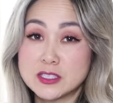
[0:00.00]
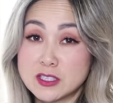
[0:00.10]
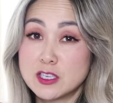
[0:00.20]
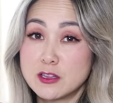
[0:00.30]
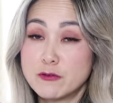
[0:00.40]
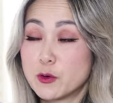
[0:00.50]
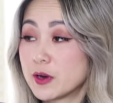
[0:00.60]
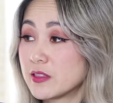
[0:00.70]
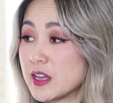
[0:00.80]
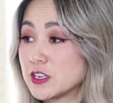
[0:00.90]
The Saltillo
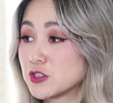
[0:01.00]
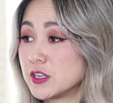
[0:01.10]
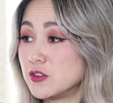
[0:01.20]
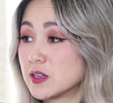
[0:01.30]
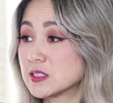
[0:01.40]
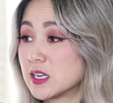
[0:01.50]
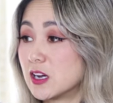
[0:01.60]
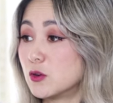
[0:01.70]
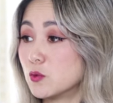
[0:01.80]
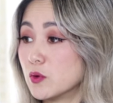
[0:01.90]
flooring in the entry, you can
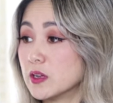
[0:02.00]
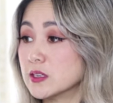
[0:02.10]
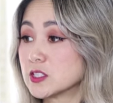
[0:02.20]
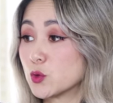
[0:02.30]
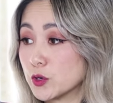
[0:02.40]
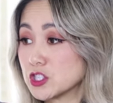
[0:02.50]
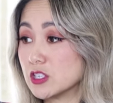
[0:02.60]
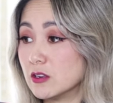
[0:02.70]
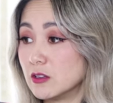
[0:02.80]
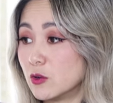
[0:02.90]
tell, was
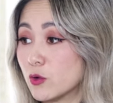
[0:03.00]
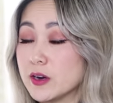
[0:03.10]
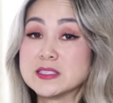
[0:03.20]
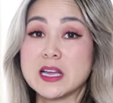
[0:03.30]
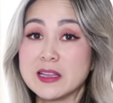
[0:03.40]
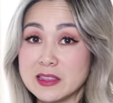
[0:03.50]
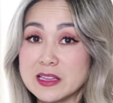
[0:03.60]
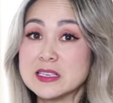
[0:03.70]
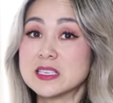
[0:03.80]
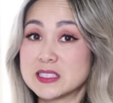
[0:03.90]
original, or it's at
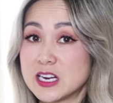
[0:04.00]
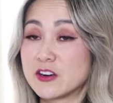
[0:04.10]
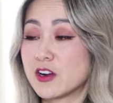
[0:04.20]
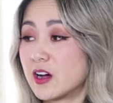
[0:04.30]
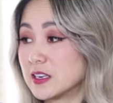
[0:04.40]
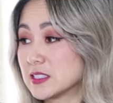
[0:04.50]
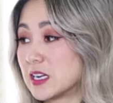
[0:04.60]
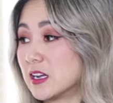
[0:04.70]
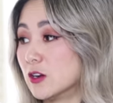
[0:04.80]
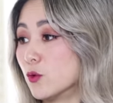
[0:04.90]
least a terracotta
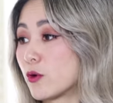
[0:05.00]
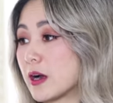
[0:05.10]
tile,